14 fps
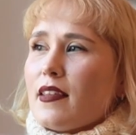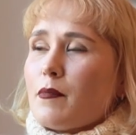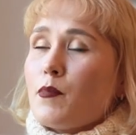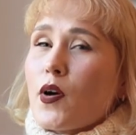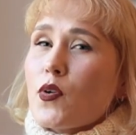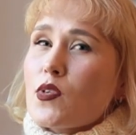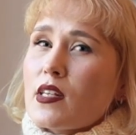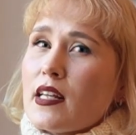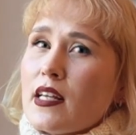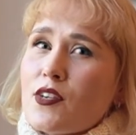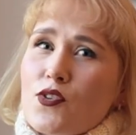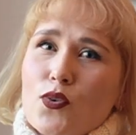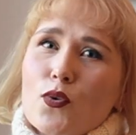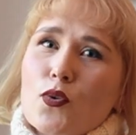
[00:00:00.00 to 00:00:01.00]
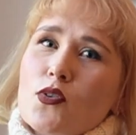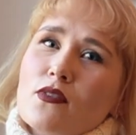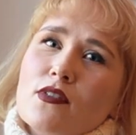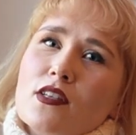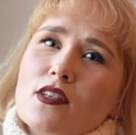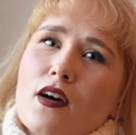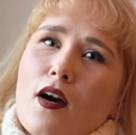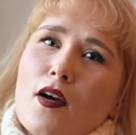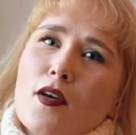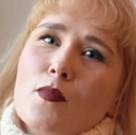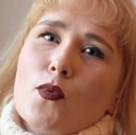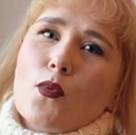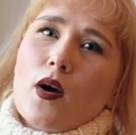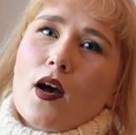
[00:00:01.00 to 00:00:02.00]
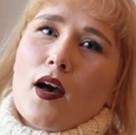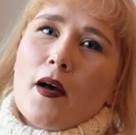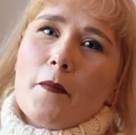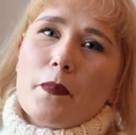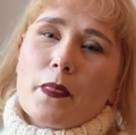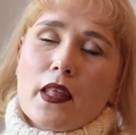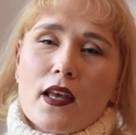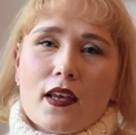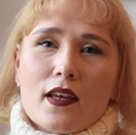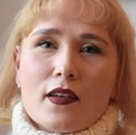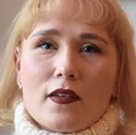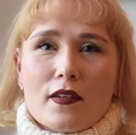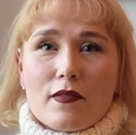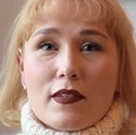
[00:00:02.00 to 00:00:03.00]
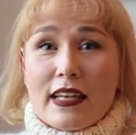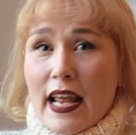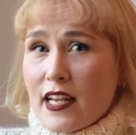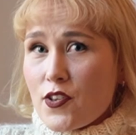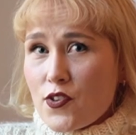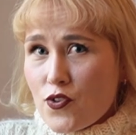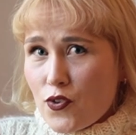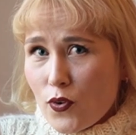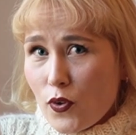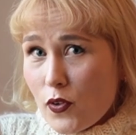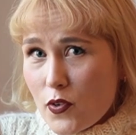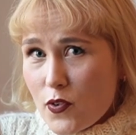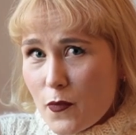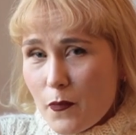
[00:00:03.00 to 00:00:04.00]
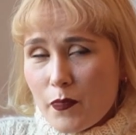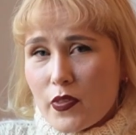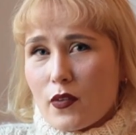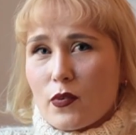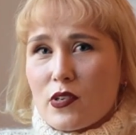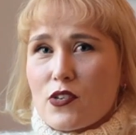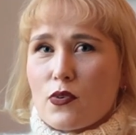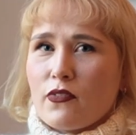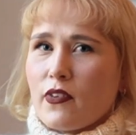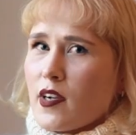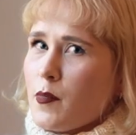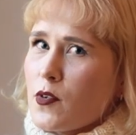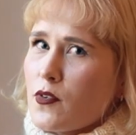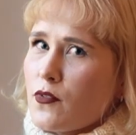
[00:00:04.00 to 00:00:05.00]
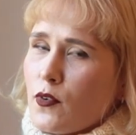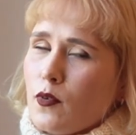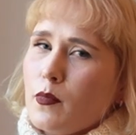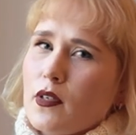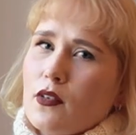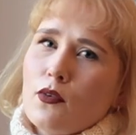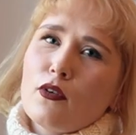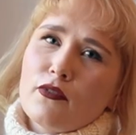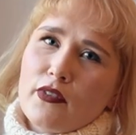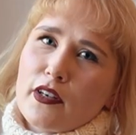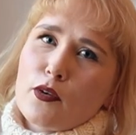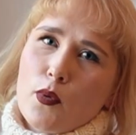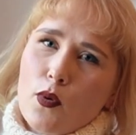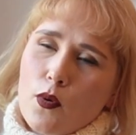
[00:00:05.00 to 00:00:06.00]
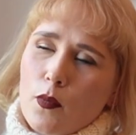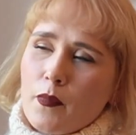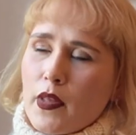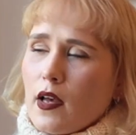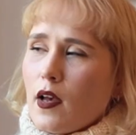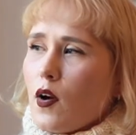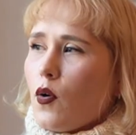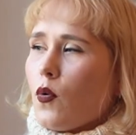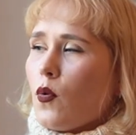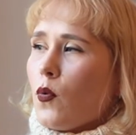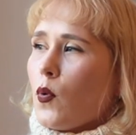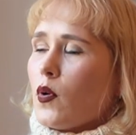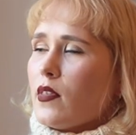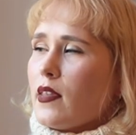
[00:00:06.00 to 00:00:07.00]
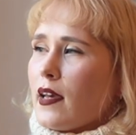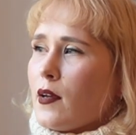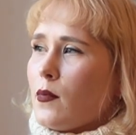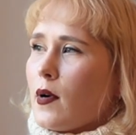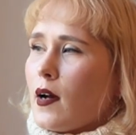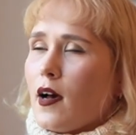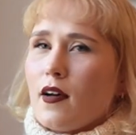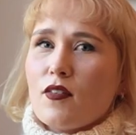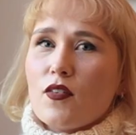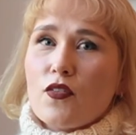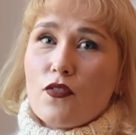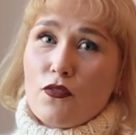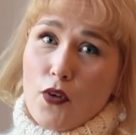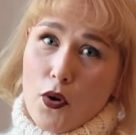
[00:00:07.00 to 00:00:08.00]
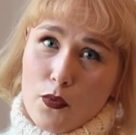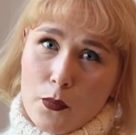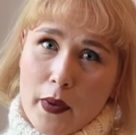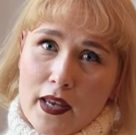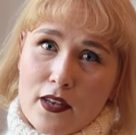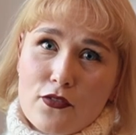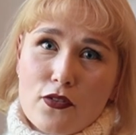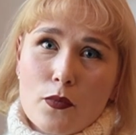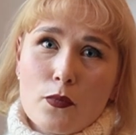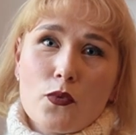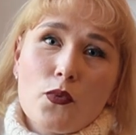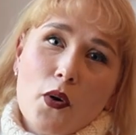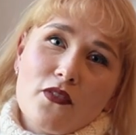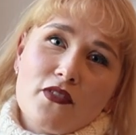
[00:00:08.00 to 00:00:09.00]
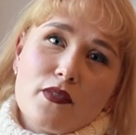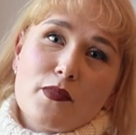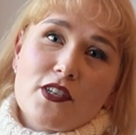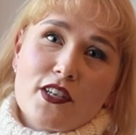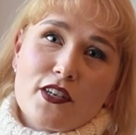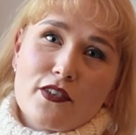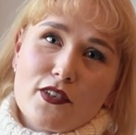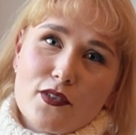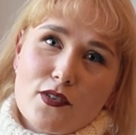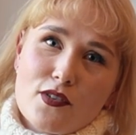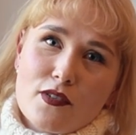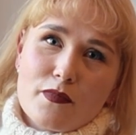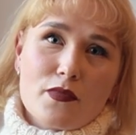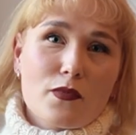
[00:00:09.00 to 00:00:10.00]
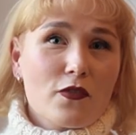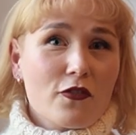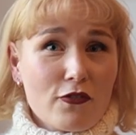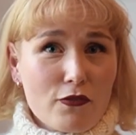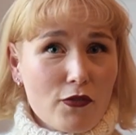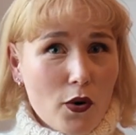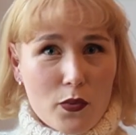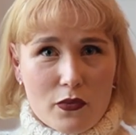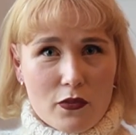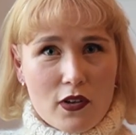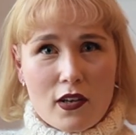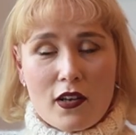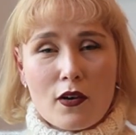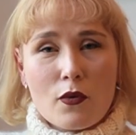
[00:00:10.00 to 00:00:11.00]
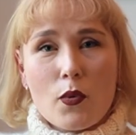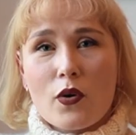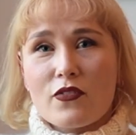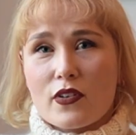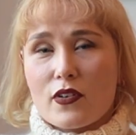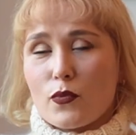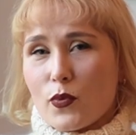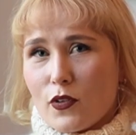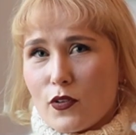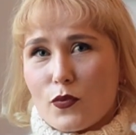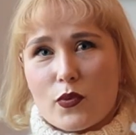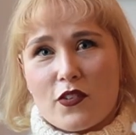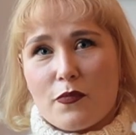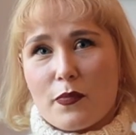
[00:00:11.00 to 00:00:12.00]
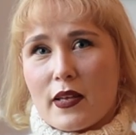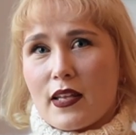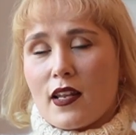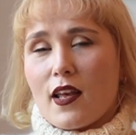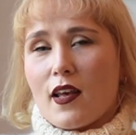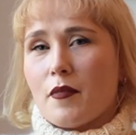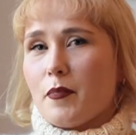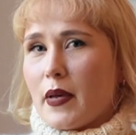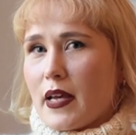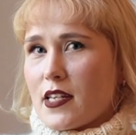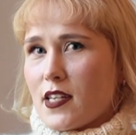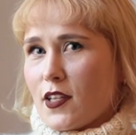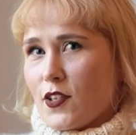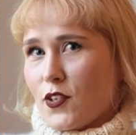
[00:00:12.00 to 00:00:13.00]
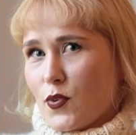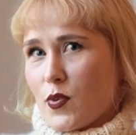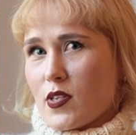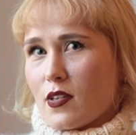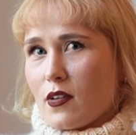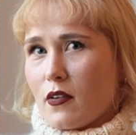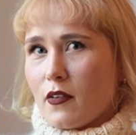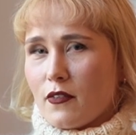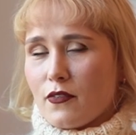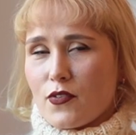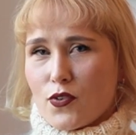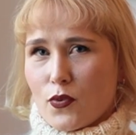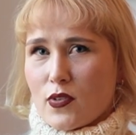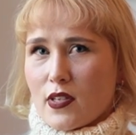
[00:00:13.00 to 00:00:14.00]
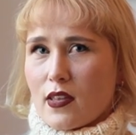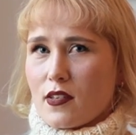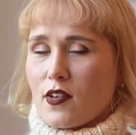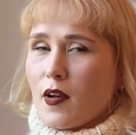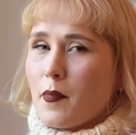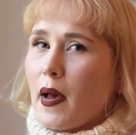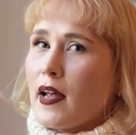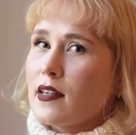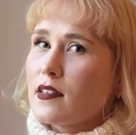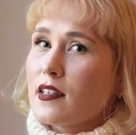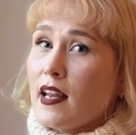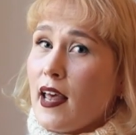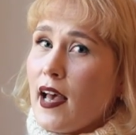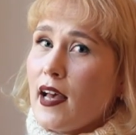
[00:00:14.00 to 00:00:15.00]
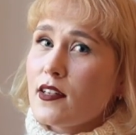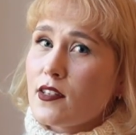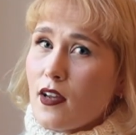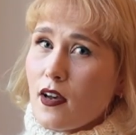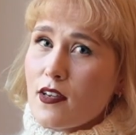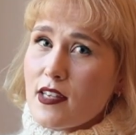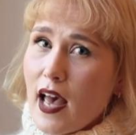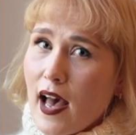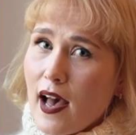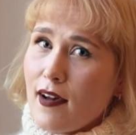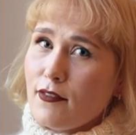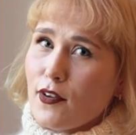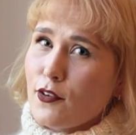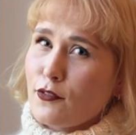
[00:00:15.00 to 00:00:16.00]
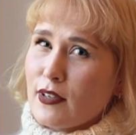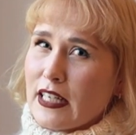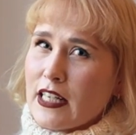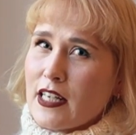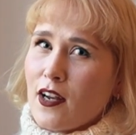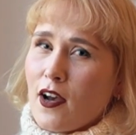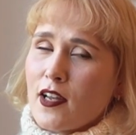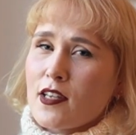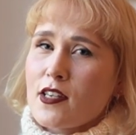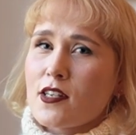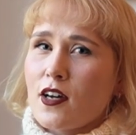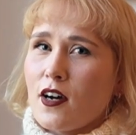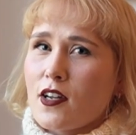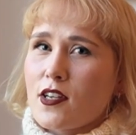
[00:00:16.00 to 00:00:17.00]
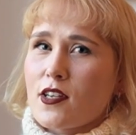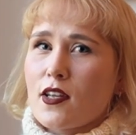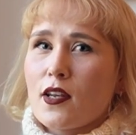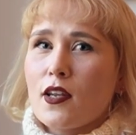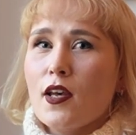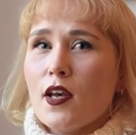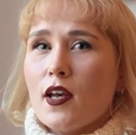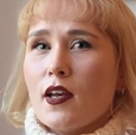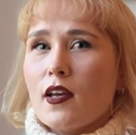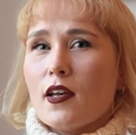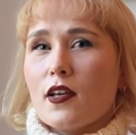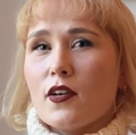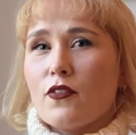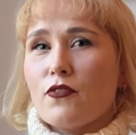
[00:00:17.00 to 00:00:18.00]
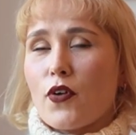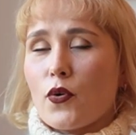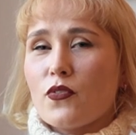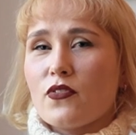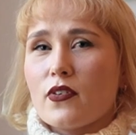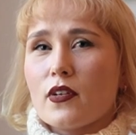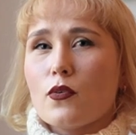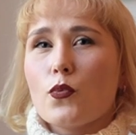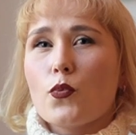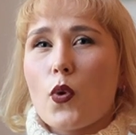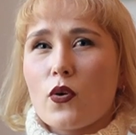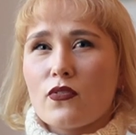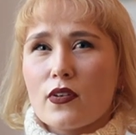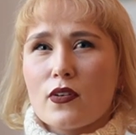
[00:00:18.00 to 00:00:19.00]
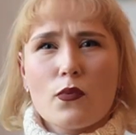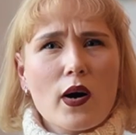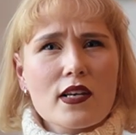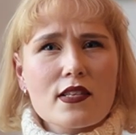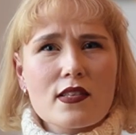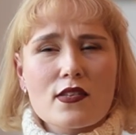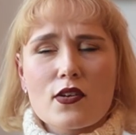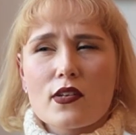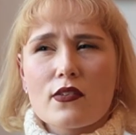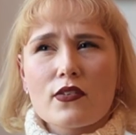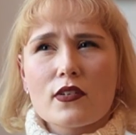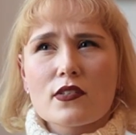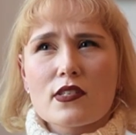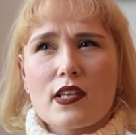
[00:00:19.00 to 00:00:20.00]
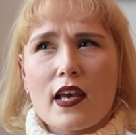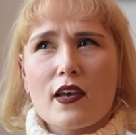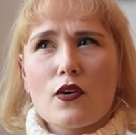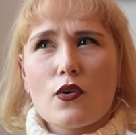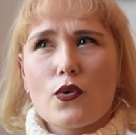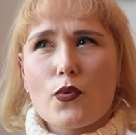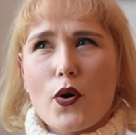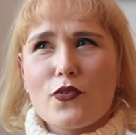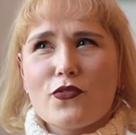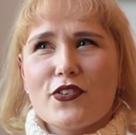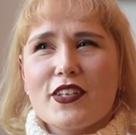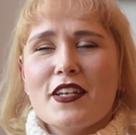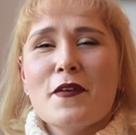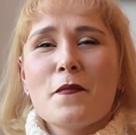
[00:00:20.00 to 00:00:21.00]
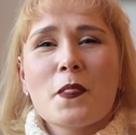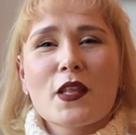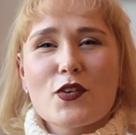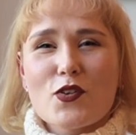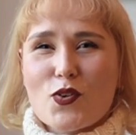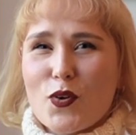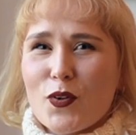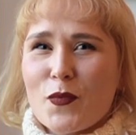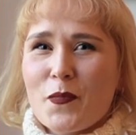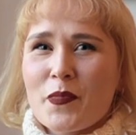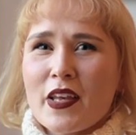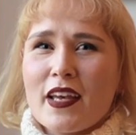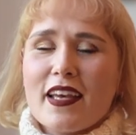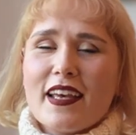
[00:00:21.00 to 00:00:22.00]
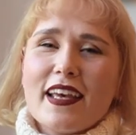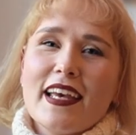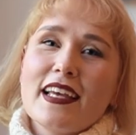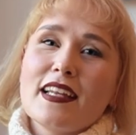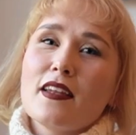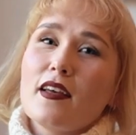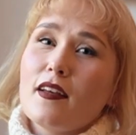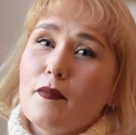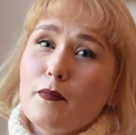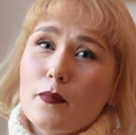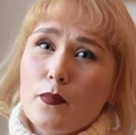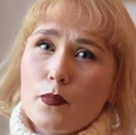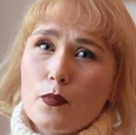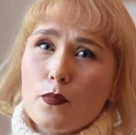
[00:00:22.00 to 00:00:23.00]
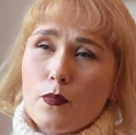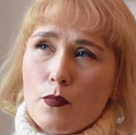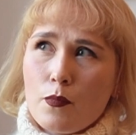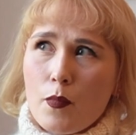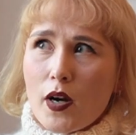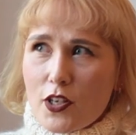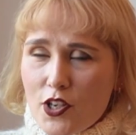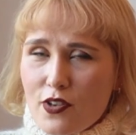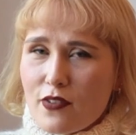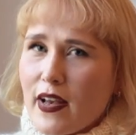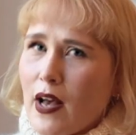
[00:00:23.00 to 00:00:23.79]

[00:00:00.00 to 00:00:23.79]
Mostly shawls of the time were lace shawls, which were very beautiful but not very warm, or they were made from woven materials. Woven wool would have been a better use of shawls at the time. And Claire does have a really nice tartan woven, why is this so difficult to say? Woven shawl in much of